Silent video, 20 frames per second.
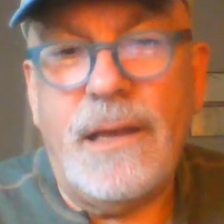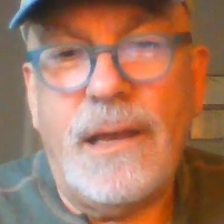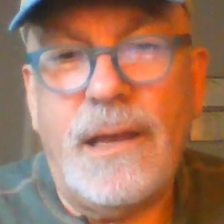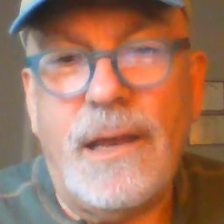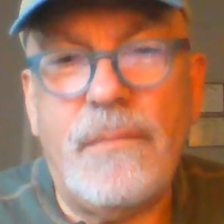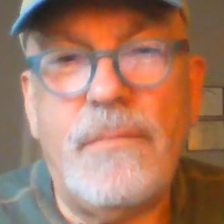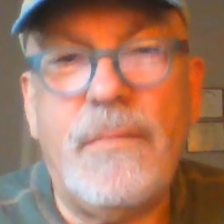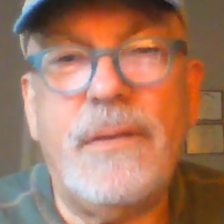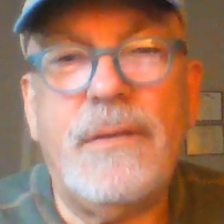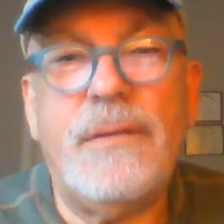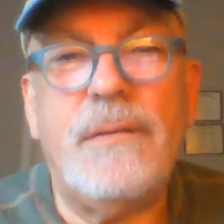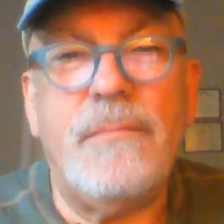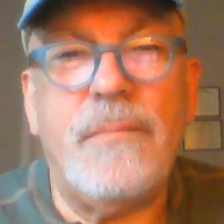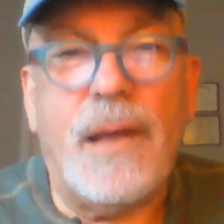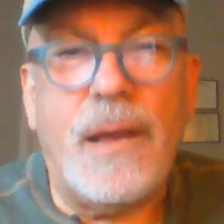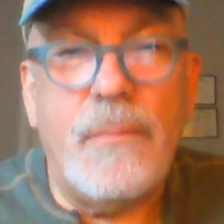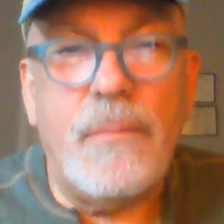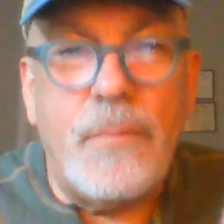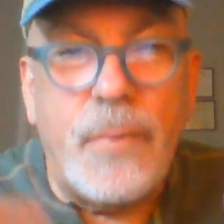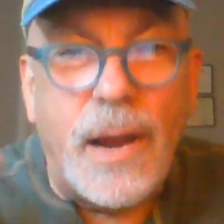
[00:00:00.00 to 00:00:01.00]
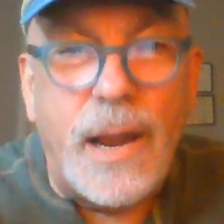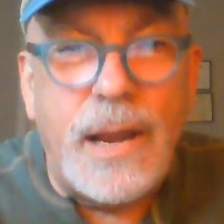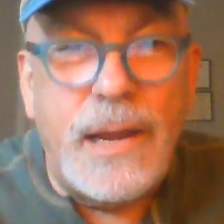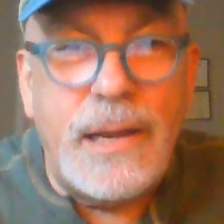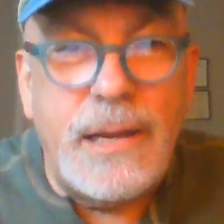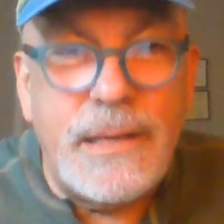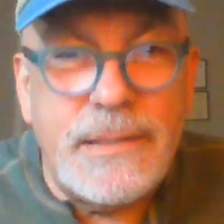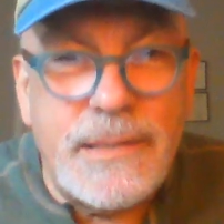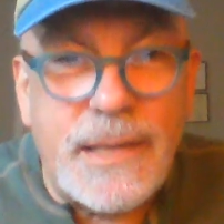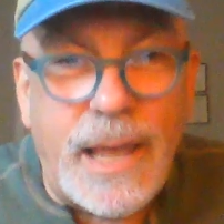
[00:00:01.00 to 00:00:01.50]
I'm, my
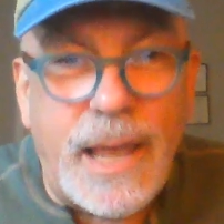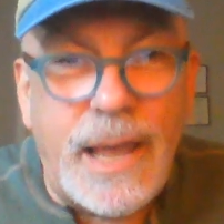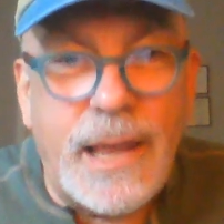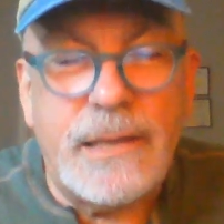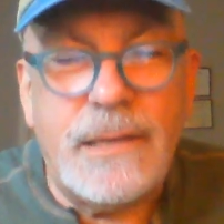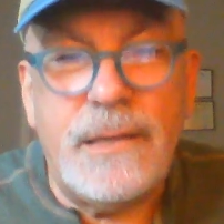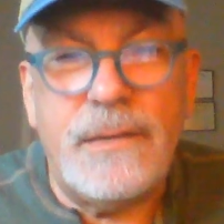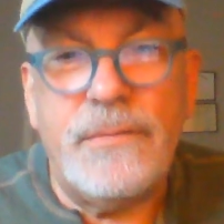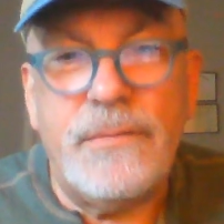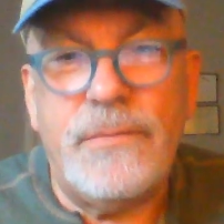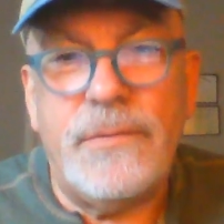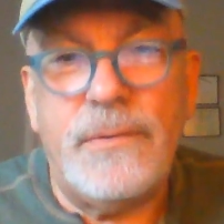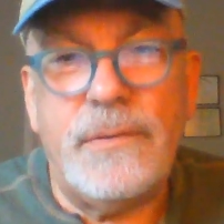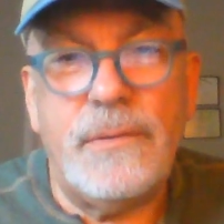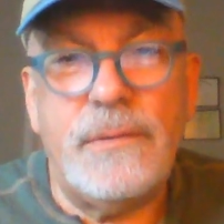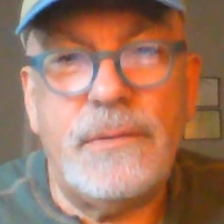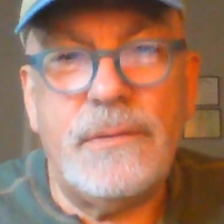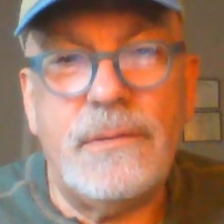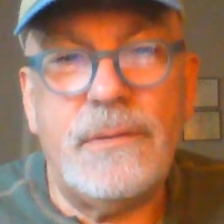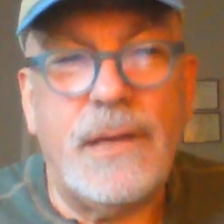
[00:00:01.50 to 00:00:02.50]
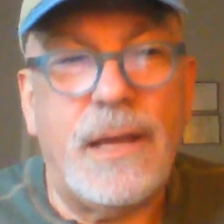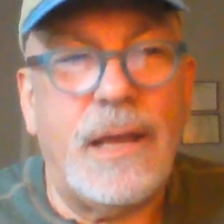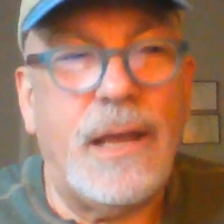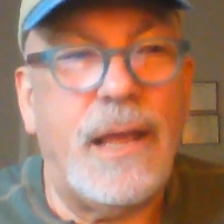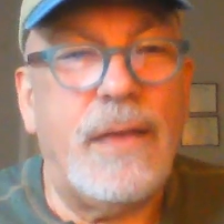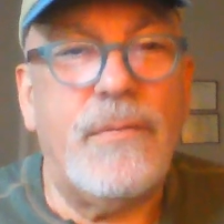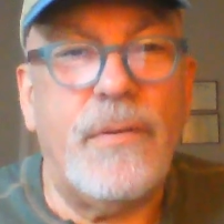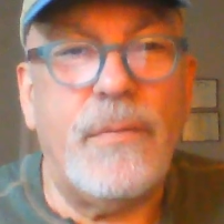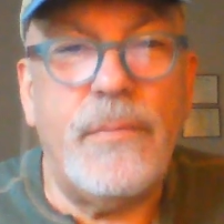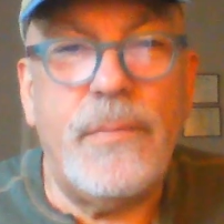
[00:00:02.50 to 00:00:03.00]
brain is active. I
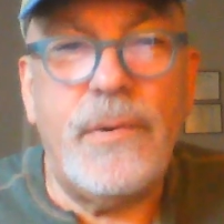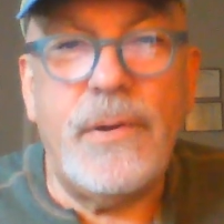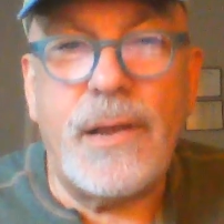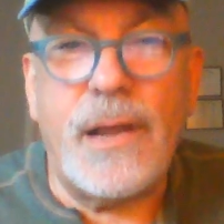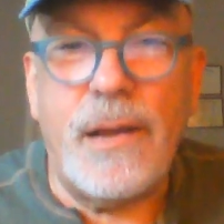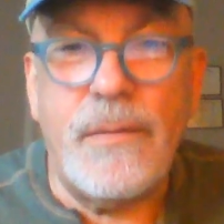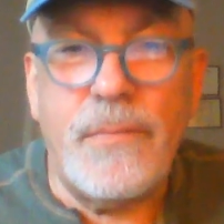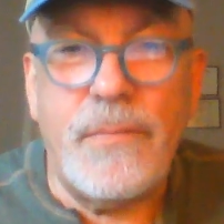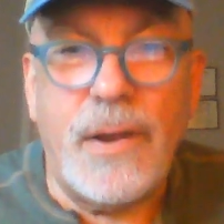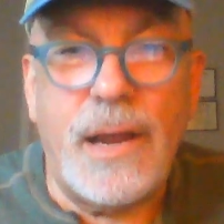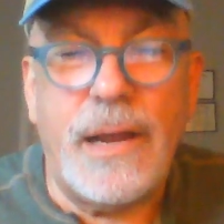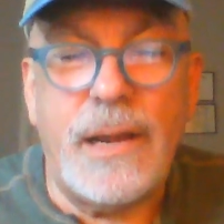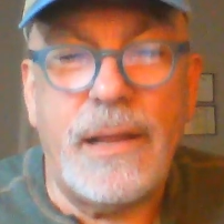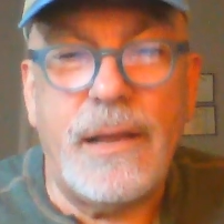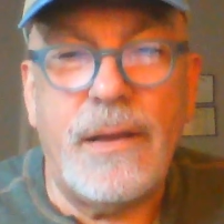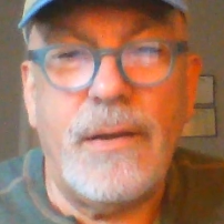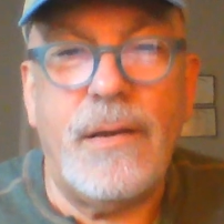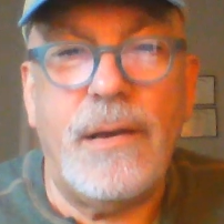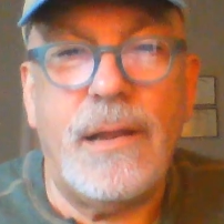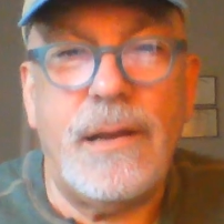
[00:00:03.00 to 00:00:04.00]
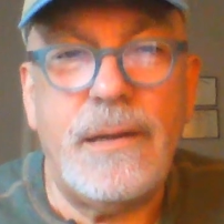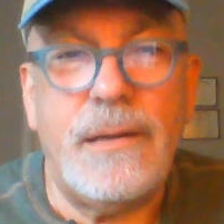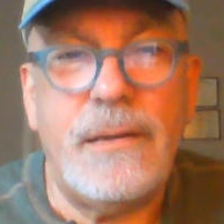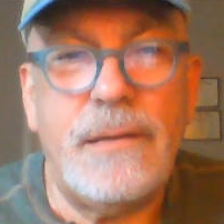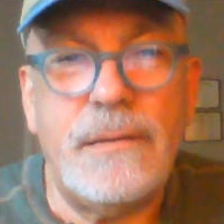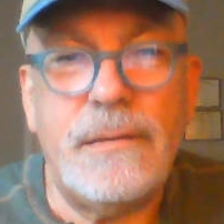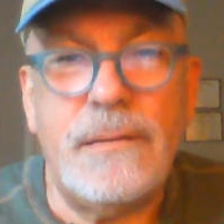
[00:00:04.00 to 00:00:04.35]
have a book I'm writing on